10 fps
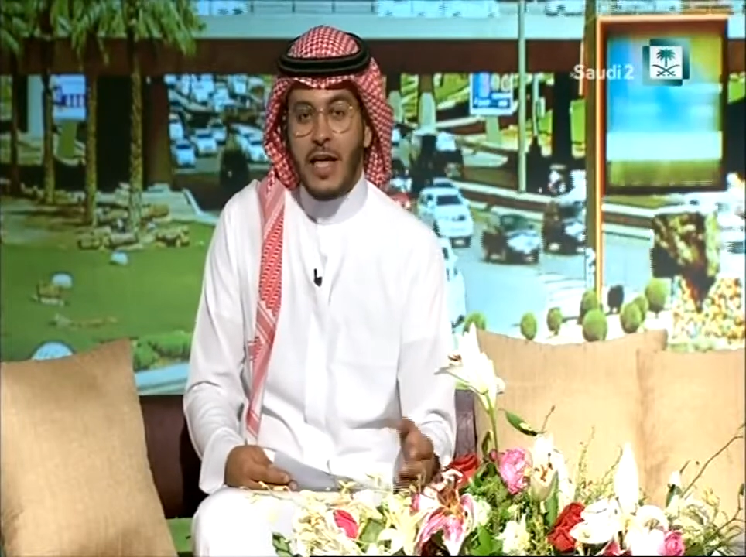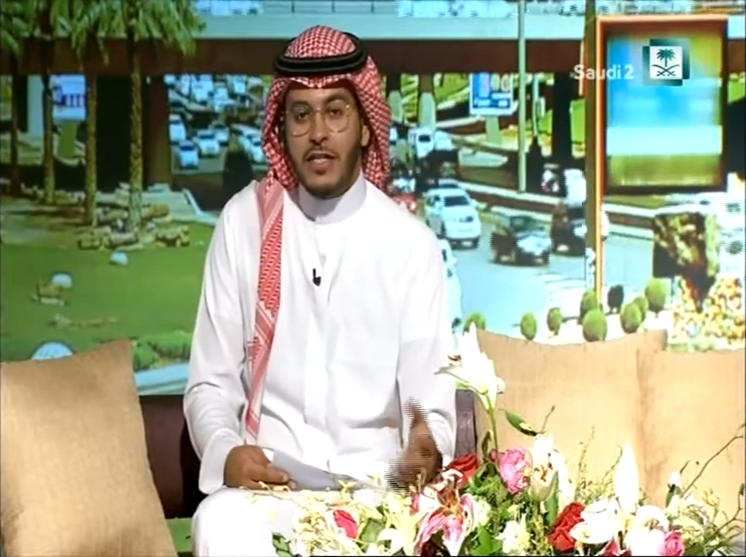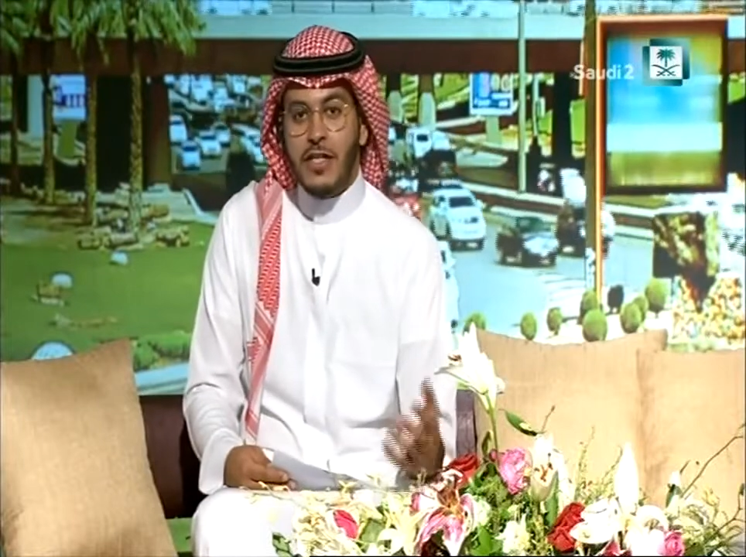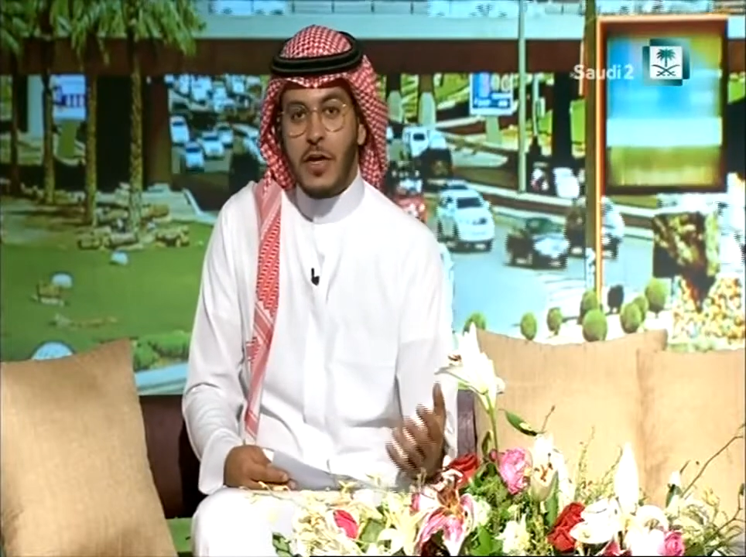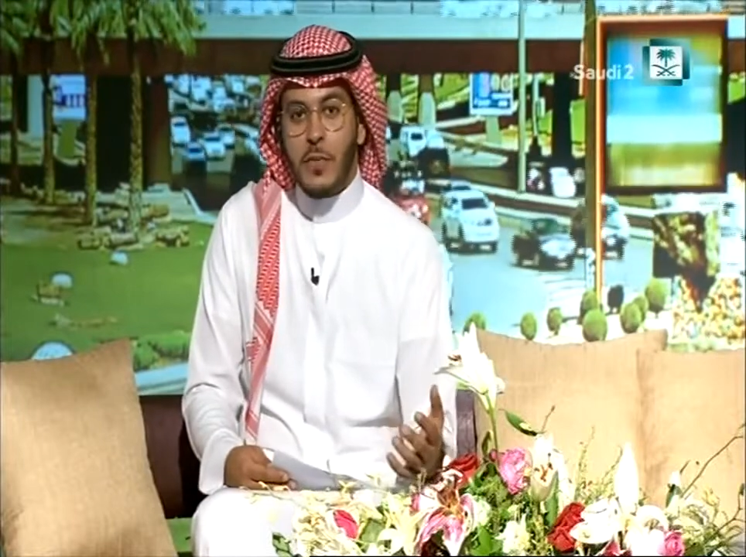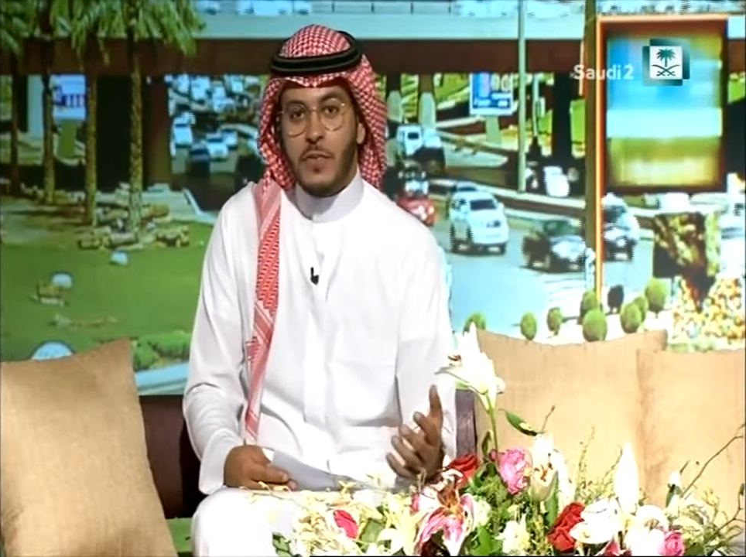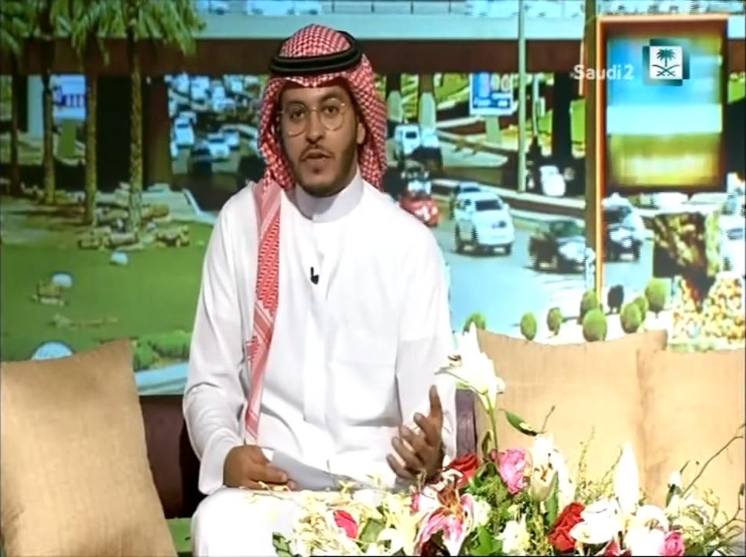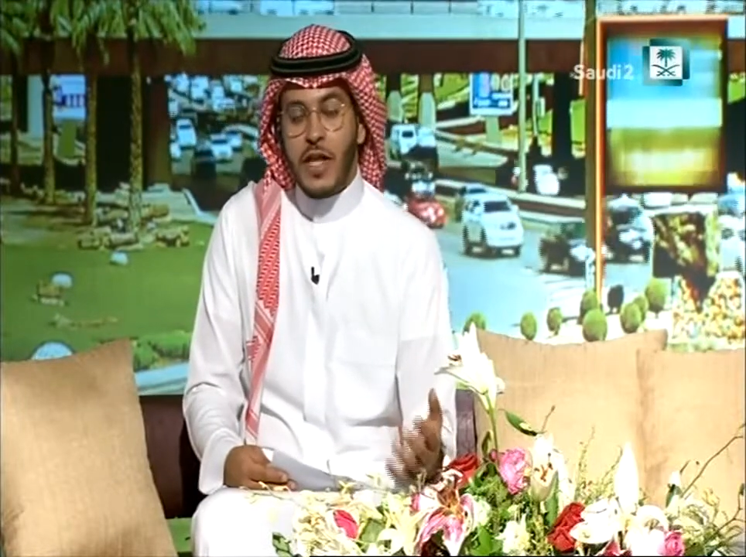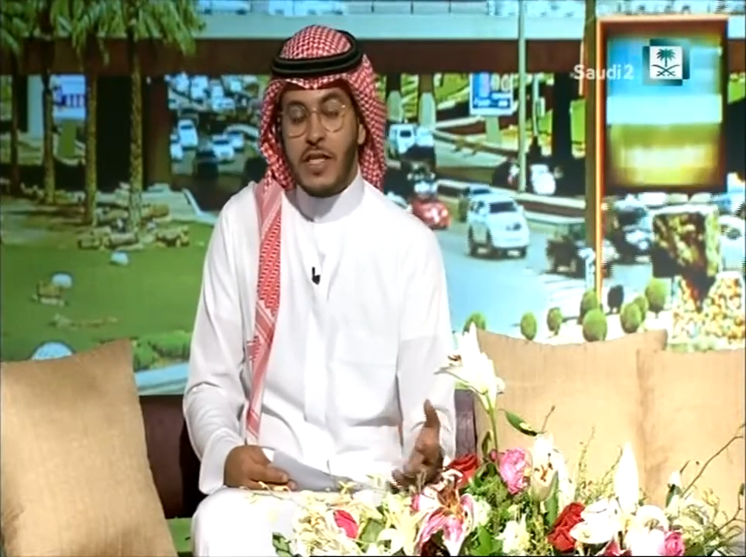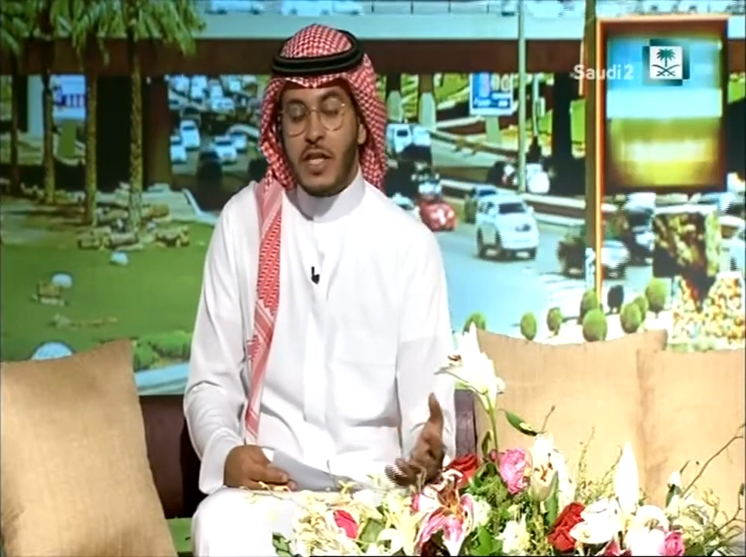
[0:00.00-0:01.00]

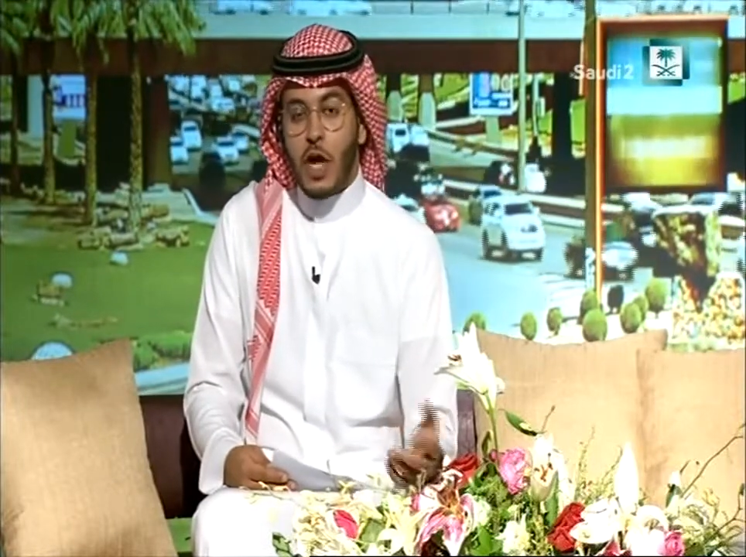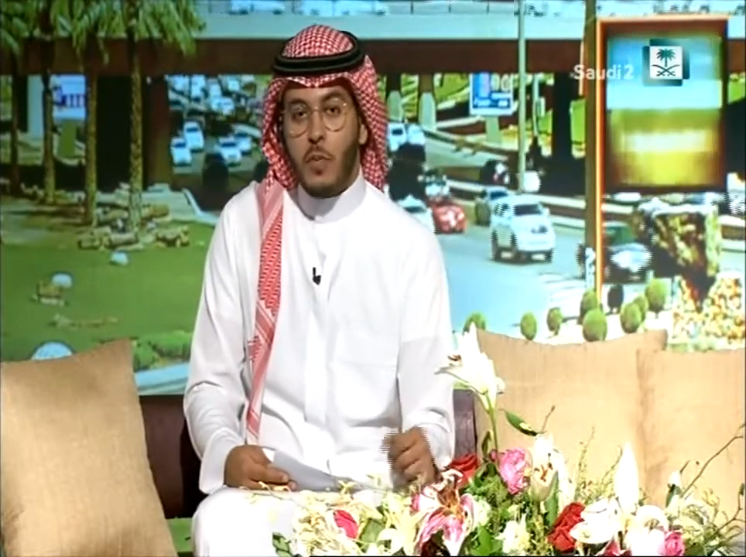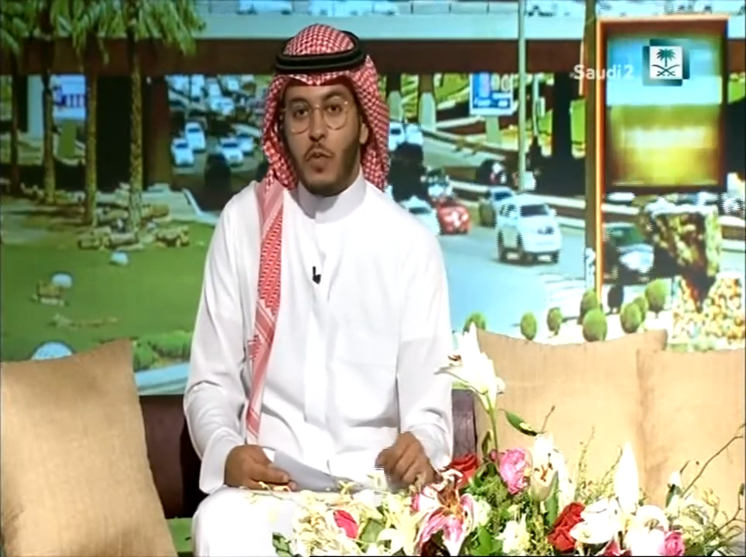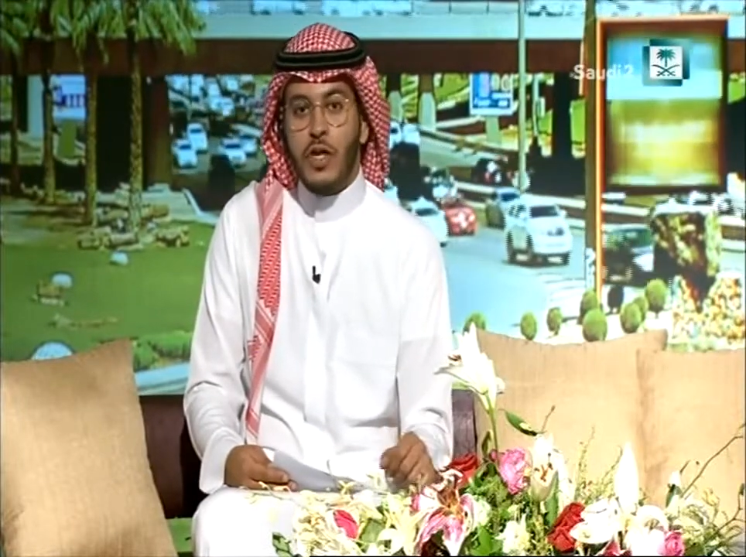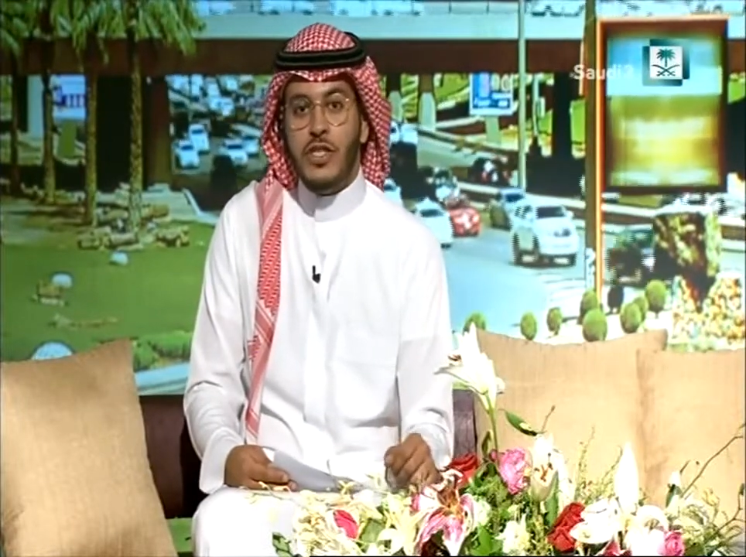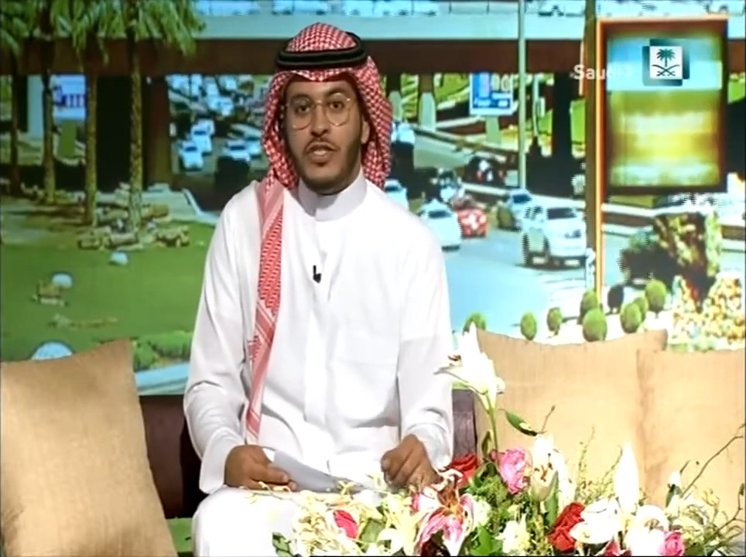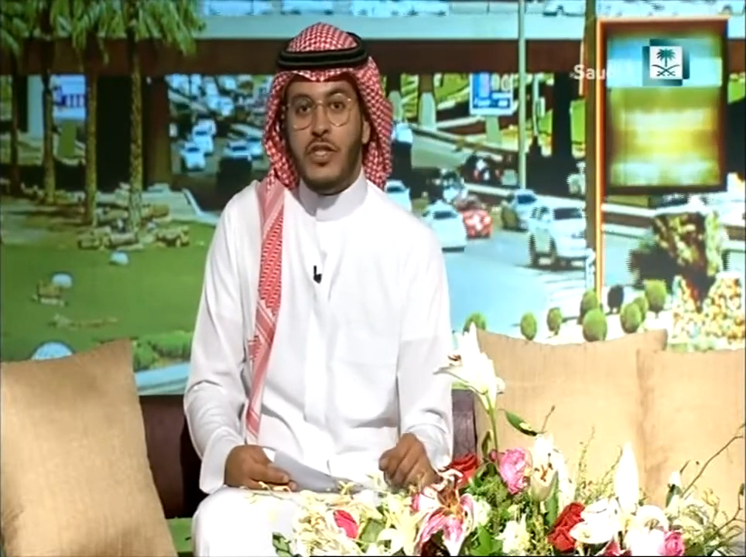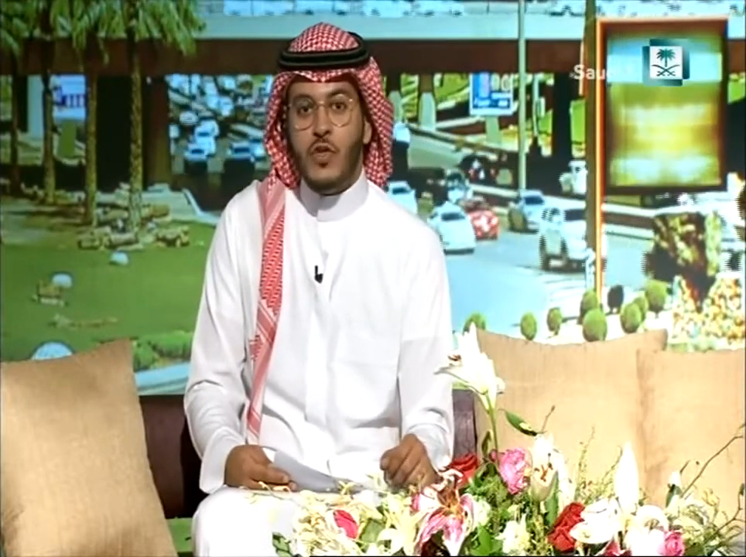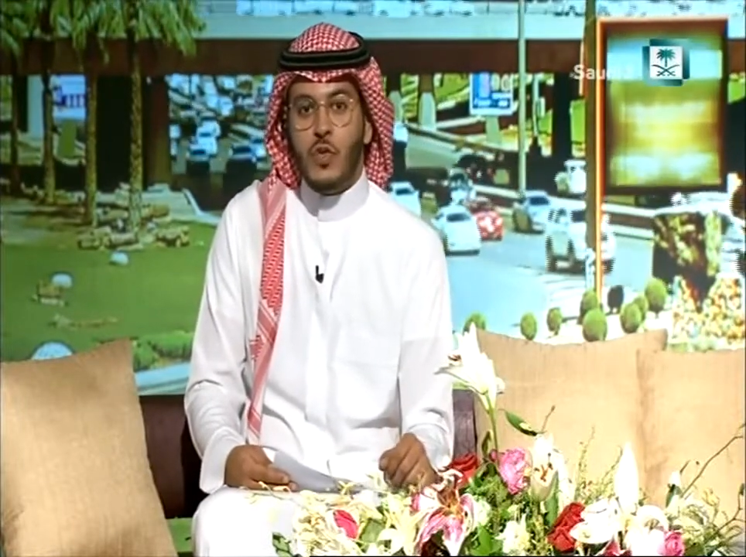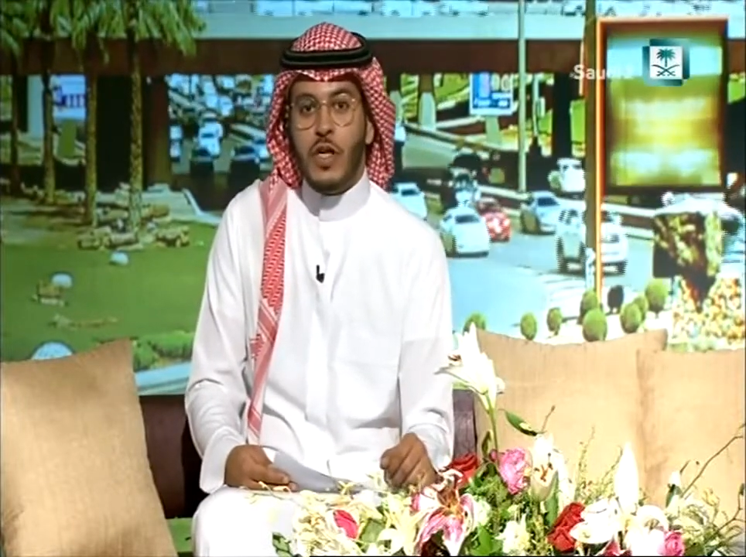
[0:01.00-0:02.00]
LASIK operations
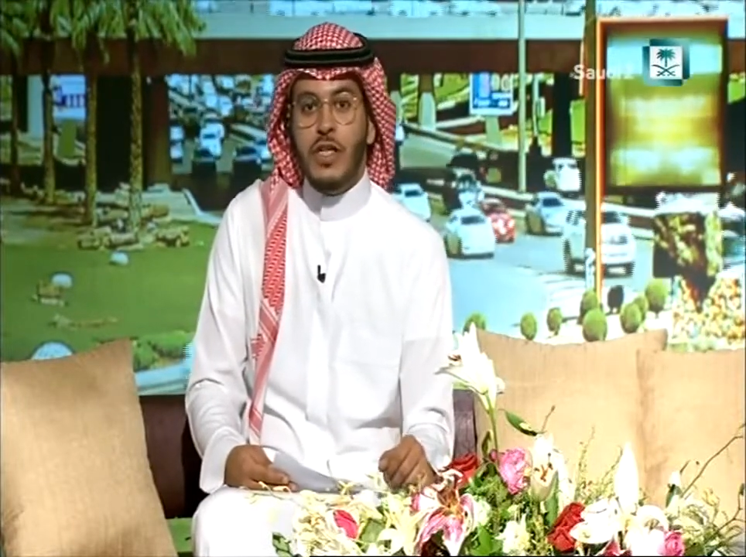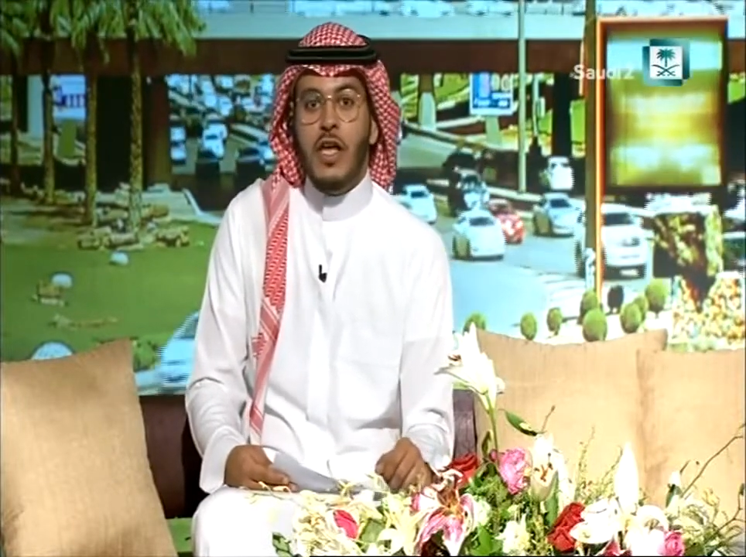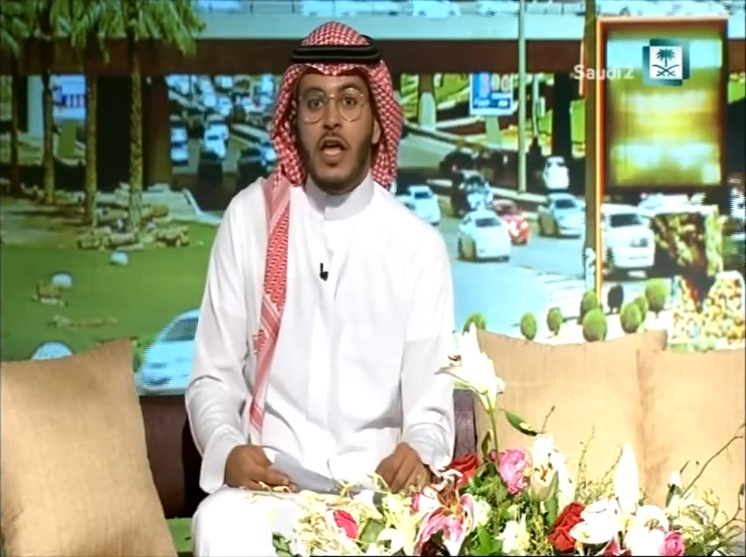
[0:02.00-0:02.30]
as well.